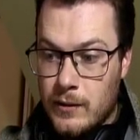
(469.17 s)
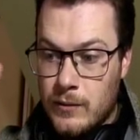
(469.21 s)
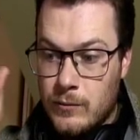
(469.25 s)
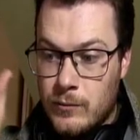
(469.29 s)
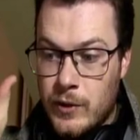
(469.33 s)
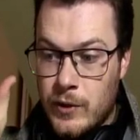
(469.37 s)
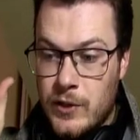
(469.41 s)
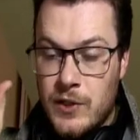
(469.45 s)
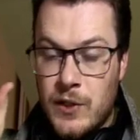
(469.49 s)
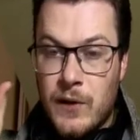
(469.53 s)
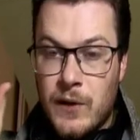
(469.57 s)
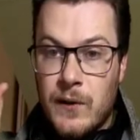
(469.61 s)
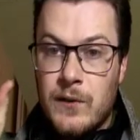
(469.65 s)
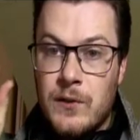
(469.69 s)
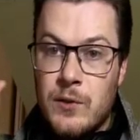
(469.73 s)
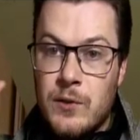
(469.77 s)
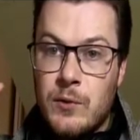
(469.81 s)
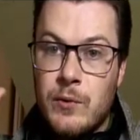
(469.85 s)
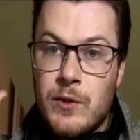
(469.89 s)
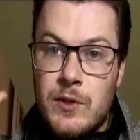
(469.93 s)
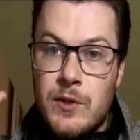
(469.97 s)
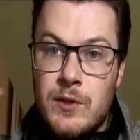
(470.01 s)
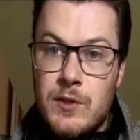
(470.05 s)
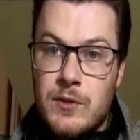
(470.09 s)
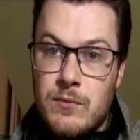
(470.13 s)
return
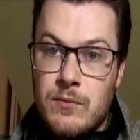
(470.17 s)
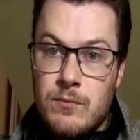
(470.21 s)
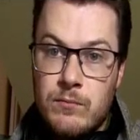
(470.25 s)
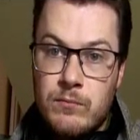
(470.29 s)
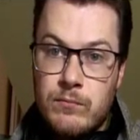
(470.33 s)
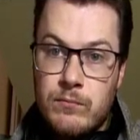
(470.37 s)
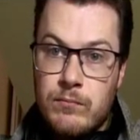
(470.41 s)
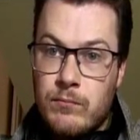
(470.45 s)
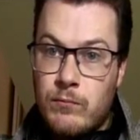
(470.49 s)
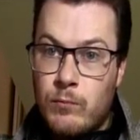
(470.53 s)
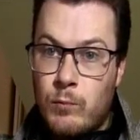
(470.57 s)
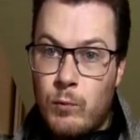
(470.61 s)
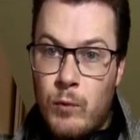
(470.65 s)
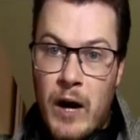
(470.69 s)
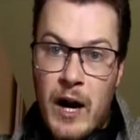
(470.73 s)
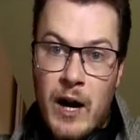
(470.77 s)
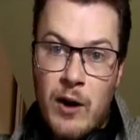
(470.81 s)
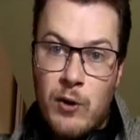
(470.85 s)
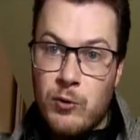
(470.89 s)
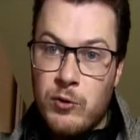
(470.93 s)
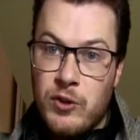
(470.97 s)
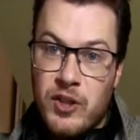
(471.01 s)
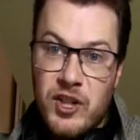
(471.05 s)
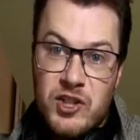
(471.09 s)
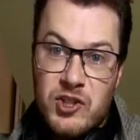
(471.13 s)
to its
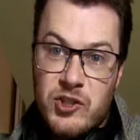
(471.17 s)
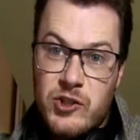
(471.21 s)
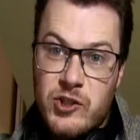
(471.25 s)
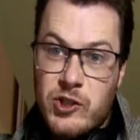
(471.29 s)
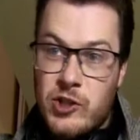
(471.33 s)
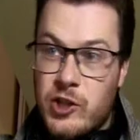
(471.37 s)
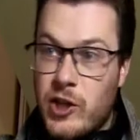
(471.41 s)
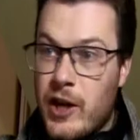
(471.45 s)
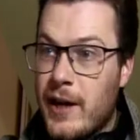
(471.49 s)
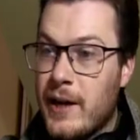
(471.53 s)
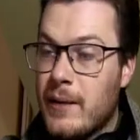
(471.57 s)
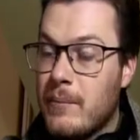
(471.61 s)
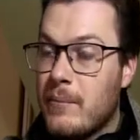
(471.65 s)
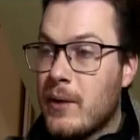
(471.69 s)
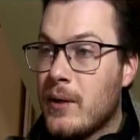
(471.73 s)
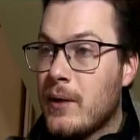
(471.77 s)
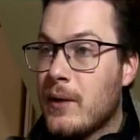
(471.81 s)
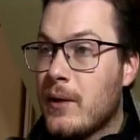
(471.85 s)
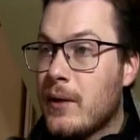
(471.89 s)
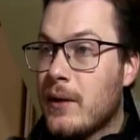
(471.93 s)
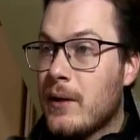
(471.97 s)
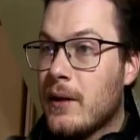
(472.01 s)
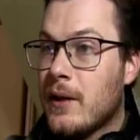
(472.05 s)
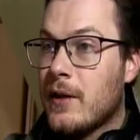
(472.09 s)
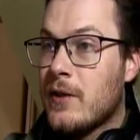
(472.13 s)
roundish shape
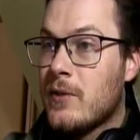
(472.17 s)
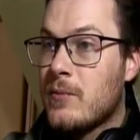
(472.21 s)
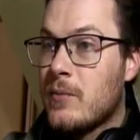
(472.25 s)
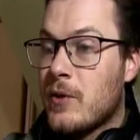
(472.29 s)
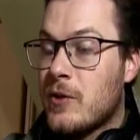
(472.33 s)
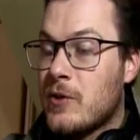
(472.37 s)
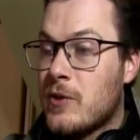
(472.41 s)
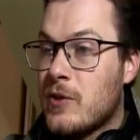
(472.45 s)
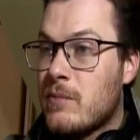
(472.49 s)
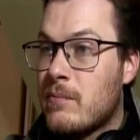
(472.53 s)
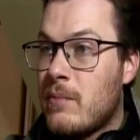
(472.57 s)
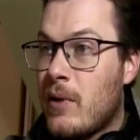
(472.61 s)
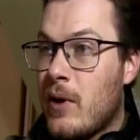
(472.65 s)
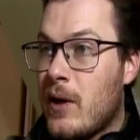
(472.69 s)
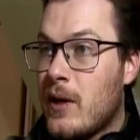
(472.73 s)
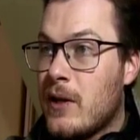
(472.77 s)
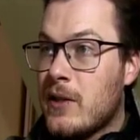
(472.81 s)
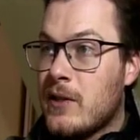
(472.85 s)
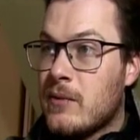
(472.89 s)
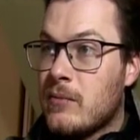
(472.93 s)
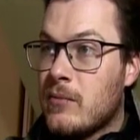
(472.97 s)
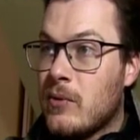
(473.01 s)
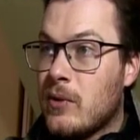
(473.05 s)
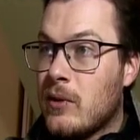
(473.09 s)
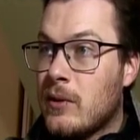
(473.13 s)
as much as
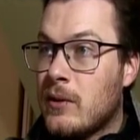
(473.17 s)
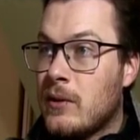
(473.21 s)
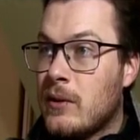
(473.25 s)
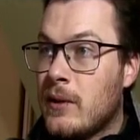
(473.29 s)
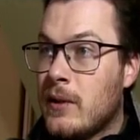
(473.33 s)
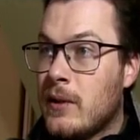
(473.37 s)
possible.